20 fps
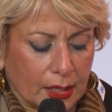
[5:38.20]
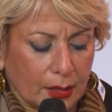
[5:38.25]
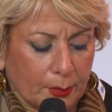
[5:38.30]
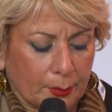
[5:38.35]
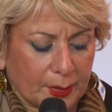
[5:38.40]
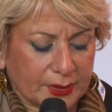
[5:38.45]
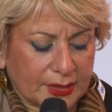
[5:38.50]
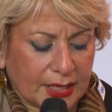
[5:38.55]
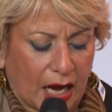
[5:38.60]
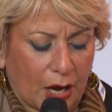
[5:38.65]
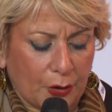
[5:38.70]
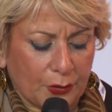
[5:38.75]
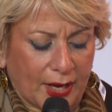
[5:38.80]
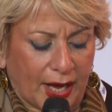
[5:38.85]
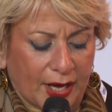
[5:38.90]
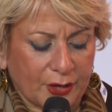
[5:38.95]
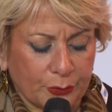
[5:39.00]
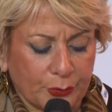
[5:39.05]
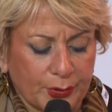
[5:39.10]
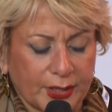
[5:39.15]
But how
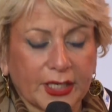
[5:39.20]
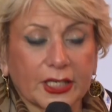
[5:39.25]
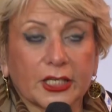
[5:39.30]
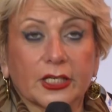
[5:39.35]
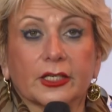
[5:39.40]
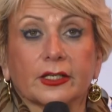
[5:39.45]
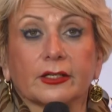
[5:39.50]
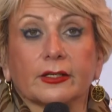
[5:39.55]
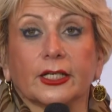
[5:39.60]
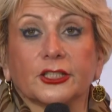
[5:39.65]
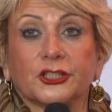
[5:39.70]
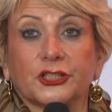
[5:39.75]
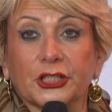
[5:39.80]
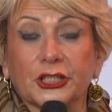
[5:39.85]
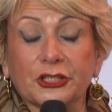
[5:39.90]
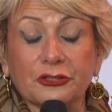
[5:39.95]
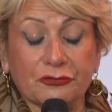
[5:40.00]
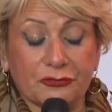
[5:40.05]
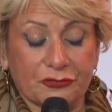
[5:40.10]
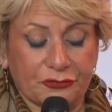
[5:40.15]
can we
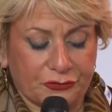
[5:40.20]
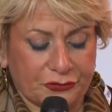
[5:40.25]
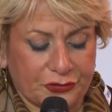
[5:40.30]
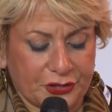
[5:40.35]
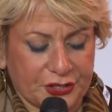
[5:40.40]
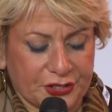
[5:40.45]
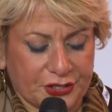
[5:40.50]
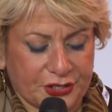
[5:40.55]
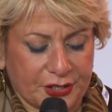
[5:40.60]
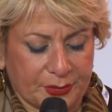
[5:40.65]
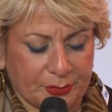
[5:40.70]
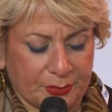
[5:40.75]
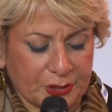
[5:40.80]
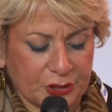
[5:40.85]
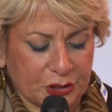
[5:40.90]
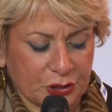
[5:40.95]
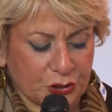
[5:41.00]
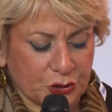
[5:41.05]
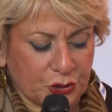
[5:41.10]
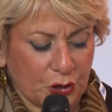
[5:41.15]
achieve this
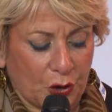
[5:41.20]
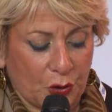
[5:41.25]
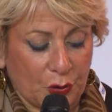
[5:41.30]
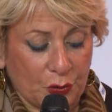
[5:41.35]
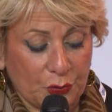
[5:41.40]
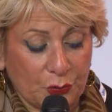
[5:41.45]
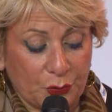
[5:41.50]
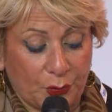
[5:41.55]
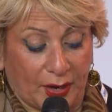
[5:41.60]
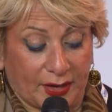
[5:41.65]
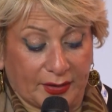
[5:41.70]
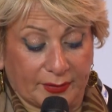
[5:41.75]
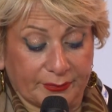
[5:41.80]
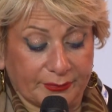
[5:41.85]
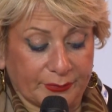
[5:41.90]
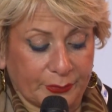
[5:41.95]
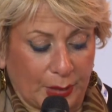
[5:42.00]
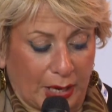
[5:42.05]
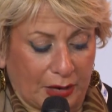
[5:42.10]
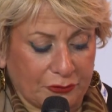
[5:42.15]
ambitious goal? Well,
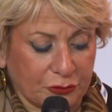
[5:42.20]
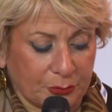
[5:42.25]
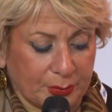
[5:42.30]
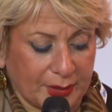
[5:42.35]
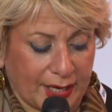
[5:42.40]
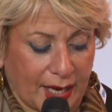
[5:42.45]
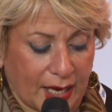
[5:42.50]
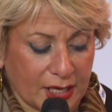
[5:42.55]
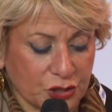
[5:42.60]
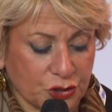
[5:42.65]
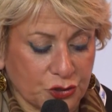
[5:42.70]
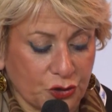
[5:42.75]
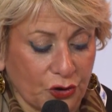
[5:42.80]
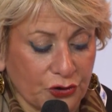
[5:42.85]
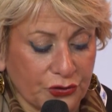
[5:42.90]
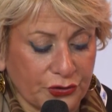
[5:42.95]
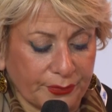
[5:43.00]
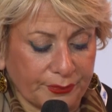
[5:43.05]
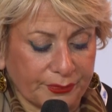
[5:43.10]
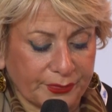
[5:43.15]
we have to be
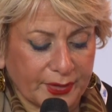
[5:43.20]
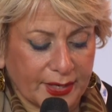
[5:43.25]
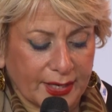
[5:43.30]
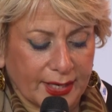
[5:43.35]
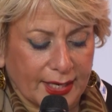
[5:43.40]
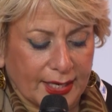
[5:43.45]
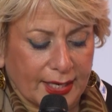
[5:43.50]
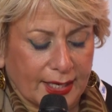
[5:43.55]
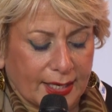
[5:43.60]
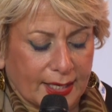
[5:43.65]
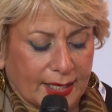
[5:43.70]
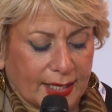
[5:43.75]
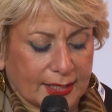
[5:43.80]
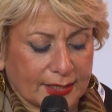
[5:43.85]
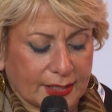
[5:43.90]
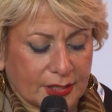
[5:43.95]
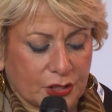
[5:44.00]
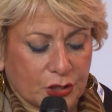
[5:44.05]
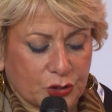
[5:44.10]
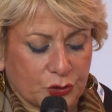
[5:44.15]
hands-on, and
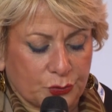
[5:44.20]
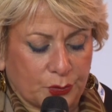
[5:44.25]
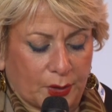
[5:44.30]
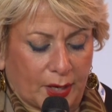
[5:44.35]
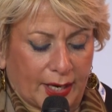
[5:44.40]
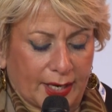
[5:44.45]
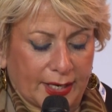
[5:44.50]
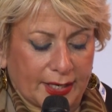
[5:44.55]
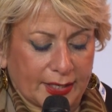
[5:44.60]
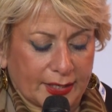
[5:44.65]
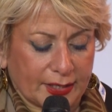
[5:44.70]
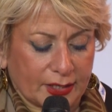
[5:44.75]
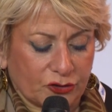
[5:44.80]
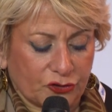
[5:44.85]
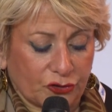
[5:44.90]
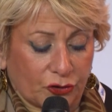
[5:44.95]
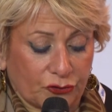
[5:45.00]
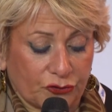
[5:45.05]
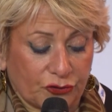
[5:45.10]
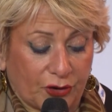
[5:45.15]
this is why
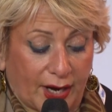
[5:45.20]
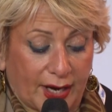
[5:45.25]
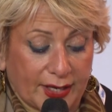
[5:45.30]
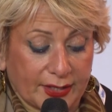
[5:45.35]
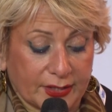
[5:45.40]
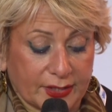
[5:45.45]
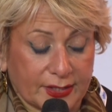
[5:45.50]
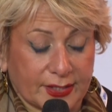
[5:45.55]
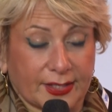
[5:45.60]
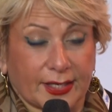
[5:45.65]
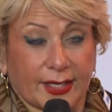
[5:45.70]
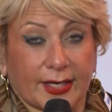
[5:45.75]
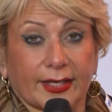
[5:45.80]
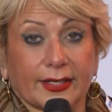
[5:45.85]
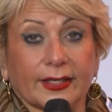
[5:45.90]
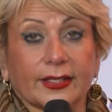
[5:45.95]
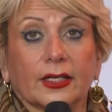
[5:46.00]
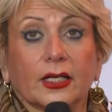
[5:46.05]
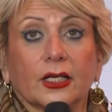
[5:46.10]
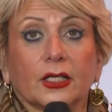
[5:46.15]
John Ryan is here
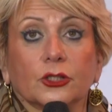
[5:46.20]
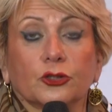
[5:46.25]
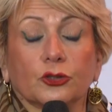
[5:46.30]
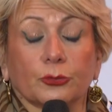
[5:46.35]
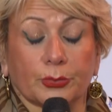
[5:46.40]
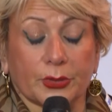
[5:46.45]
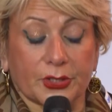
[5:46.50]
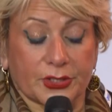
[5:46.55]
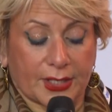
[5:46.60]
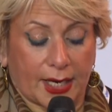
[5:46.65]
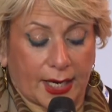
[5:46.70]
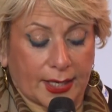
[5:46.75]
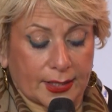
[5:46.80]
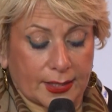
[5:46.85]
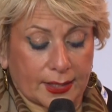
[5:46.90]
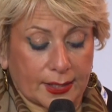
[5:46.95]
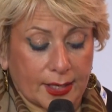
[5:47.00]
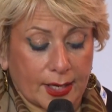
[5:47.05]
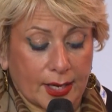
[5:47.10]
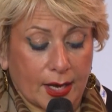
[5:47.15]
to
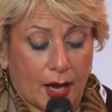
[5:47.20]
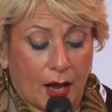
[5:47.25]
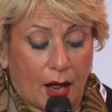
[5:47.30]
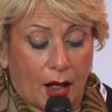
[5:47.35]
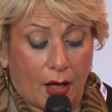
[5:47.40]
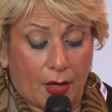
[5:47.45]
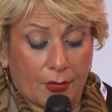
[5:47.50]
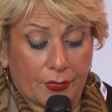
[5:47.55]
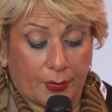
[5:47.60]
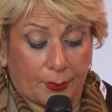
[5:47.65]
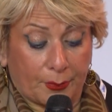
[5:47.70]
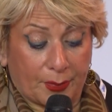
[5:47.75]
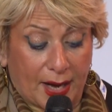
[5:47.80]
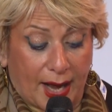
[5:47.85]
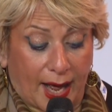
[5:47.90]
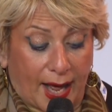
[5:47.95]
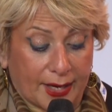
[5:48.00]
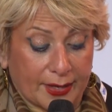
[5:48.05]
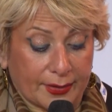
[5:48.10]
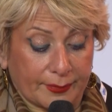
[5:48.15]
present the
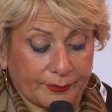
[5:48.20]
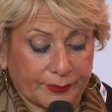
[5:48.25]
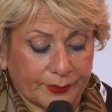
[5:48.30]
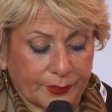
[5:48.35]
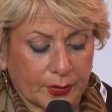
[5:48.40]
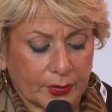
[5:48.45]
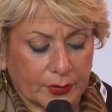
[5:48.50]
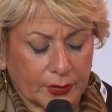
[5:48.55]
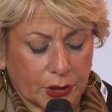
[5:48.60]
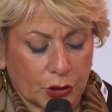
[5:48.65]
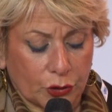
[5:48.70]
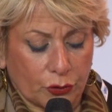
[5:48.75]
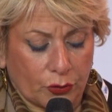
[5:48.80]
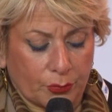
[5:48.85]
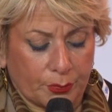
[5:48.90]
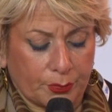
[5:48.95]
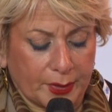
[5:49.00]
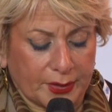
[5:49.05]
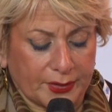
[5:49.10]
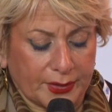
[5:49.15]
plan, the
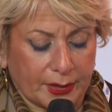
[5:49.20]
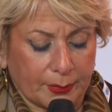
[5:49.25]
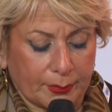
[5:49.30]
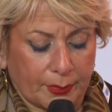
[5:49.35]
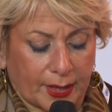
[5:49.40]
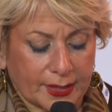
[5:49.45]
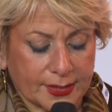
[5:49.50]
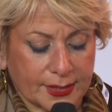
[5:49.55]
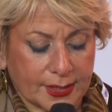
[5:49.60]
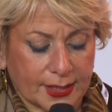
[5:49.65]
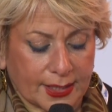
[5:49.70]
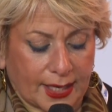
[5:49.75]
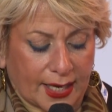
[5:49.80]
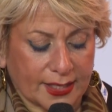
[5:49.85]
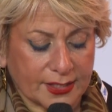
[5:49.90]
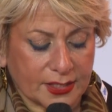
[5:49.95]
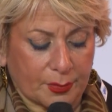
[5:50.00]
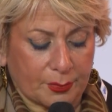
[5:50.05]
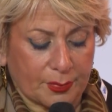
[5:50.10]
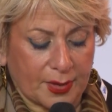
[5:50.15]
Europe Beating
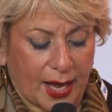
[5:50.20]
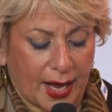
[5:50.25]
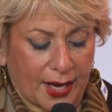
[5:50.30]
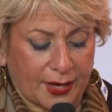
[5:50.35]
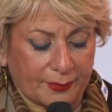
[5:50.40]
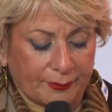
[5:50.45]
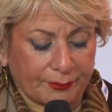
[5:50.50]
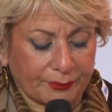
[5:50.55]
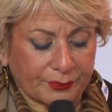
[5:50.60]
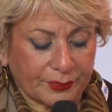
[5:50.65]
Cancer Plan.